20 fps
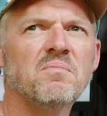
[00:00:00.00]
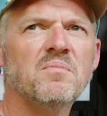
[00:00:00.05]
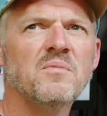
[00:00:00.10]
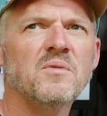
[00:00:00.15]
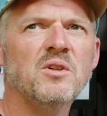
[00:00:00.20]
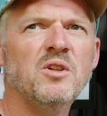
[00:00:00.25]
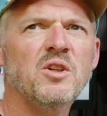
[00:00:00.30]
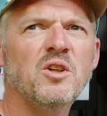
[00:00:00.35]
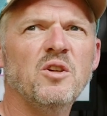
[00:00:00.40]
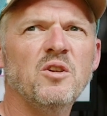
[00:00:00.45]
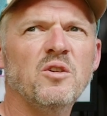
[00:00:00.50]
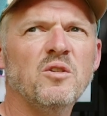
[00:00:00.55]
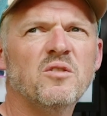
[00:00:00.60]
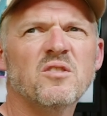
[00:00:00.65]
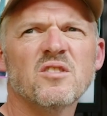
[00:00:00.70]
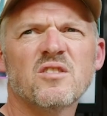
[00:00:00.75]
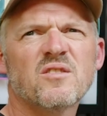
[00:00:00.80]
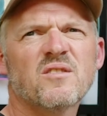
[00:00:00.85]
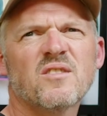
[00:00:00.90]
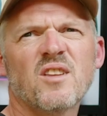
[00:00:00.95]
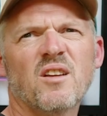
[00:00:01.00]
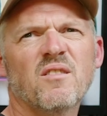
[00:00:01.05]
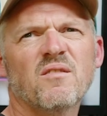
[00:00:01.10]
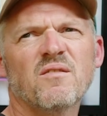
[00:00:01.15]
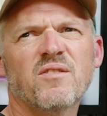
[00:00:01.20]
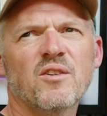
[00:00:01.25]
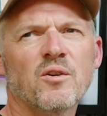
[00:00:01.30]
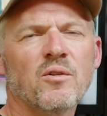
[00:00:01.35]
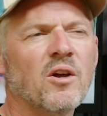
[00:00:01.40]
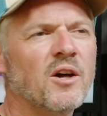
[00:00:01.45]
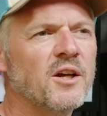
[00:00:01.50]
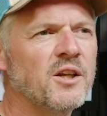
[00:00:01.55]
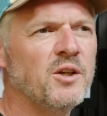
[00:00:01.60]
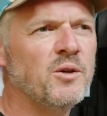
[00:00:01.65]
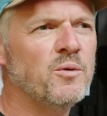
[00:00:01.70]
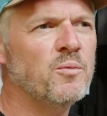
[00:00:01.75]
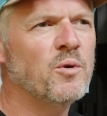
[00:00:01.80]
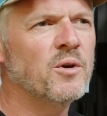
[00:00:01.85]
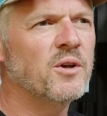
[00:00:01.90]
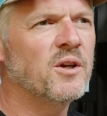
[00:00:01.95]
you just don't feel like
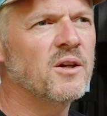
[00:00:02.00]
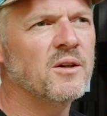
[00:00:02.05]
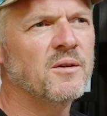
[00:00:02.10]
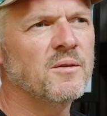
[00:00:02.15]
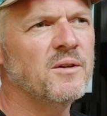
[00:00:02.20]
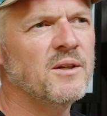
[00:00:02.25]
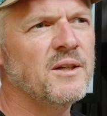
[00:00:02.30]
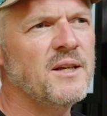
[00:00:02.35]
you want to